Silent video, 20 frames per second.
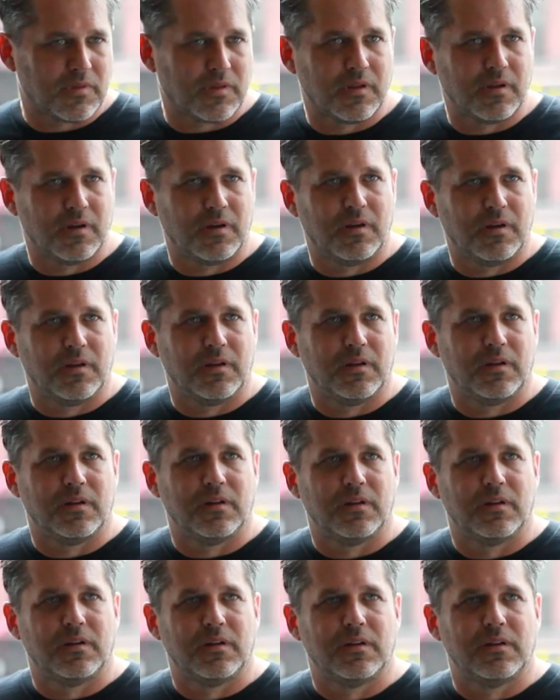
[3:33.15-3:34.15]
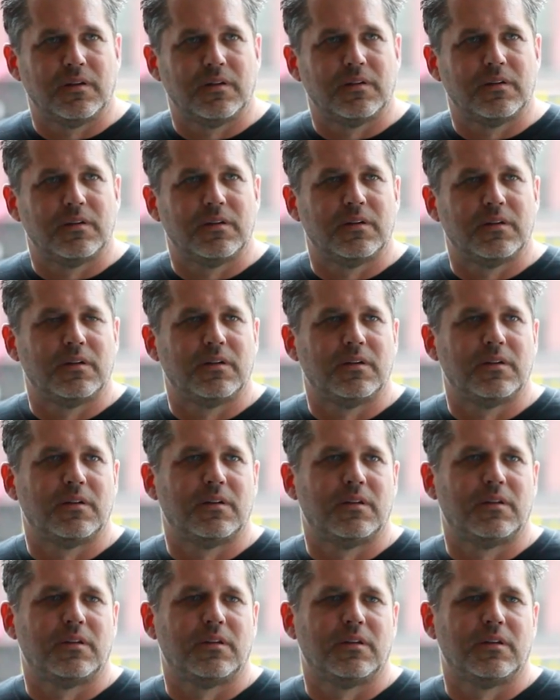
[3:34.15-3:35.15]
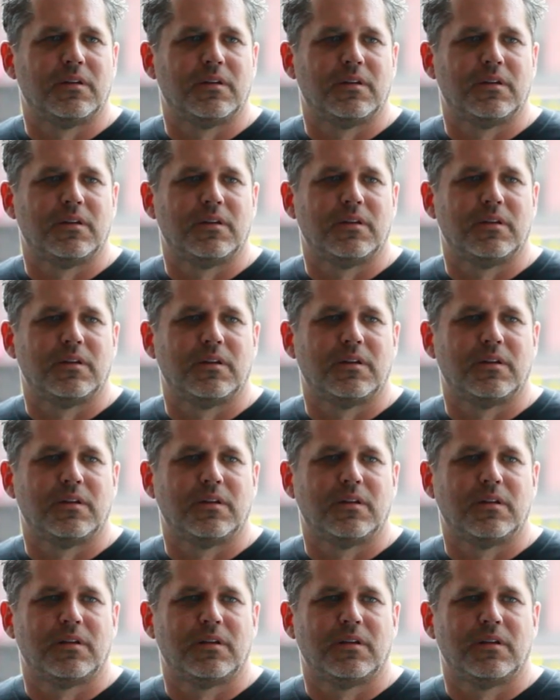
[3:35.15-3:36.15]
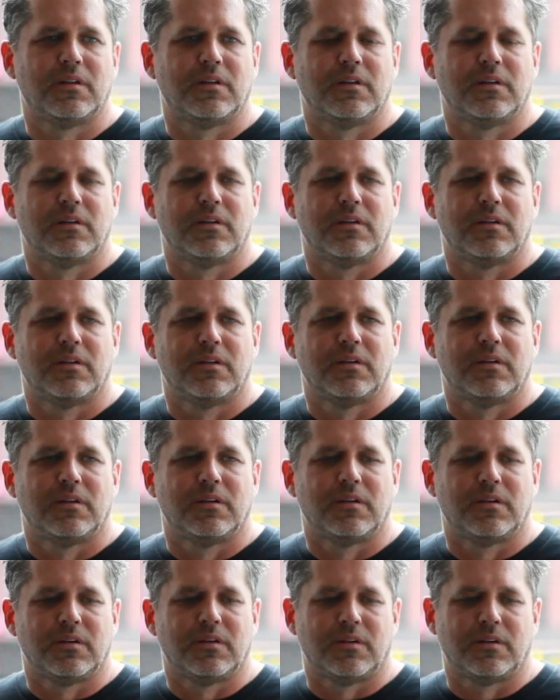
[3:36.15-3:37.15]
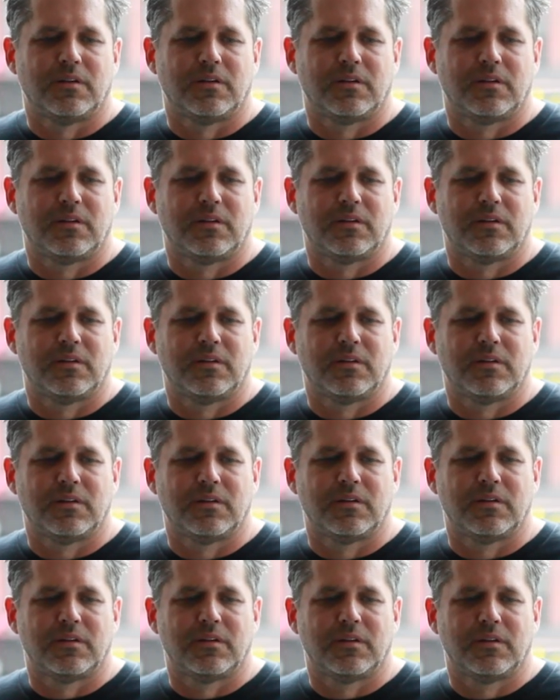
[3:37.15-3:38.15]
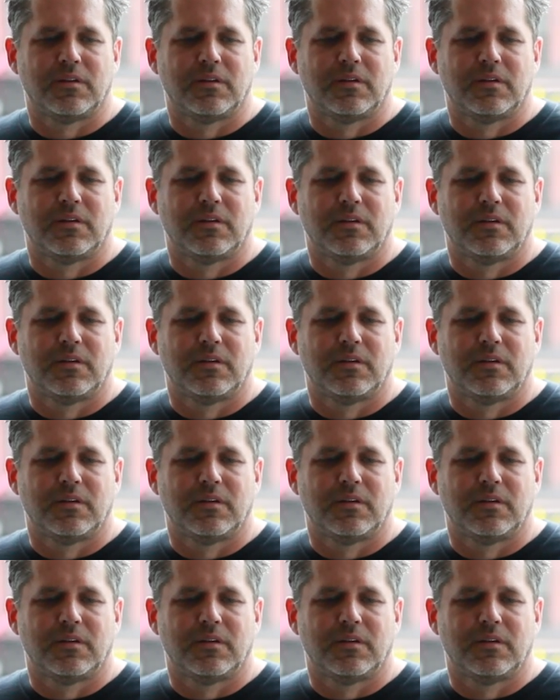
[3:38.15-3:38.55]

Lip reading: (silent)